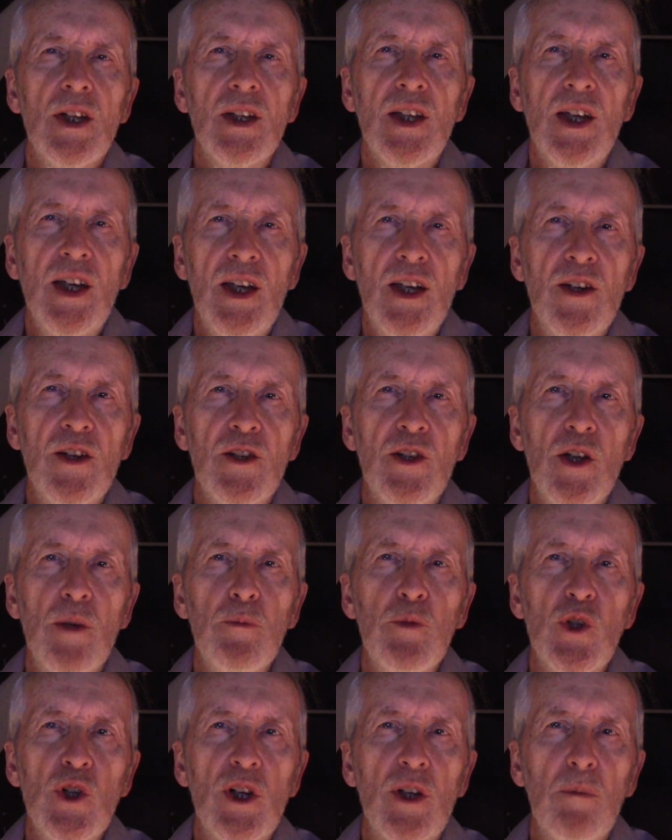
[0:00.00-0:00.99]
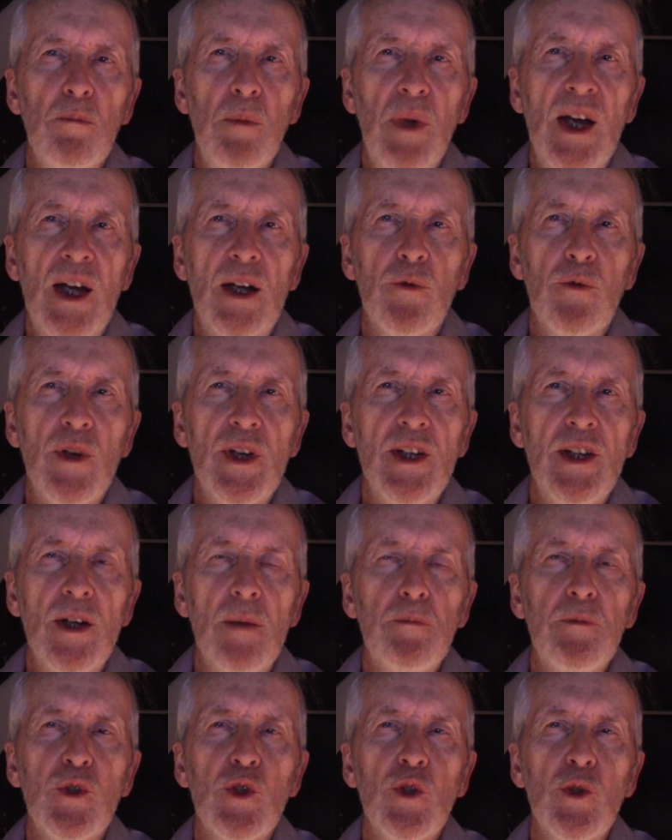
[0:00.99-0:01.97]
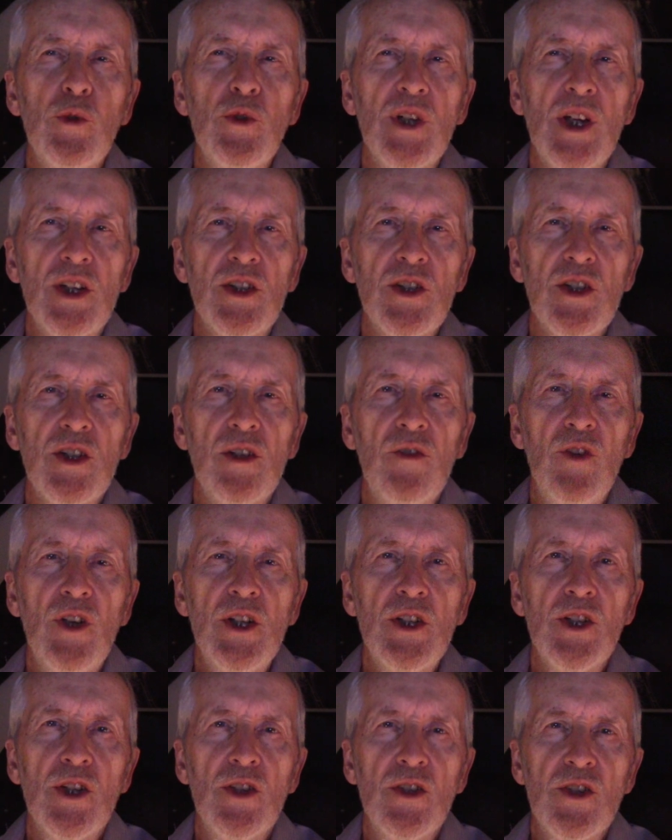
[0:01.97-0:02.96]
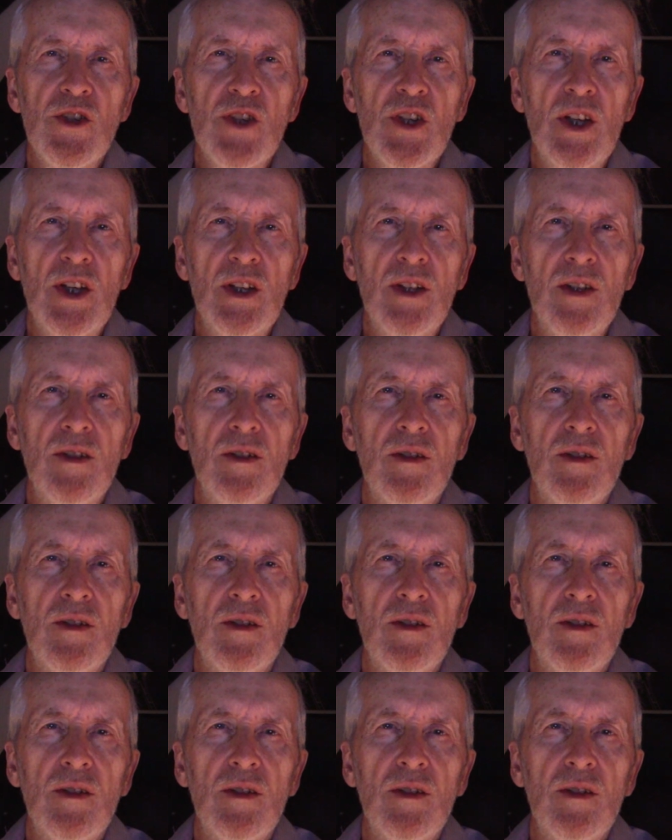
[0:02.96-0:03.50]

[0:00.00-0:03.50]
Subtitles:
Can a dump truck back right up to the excavation site?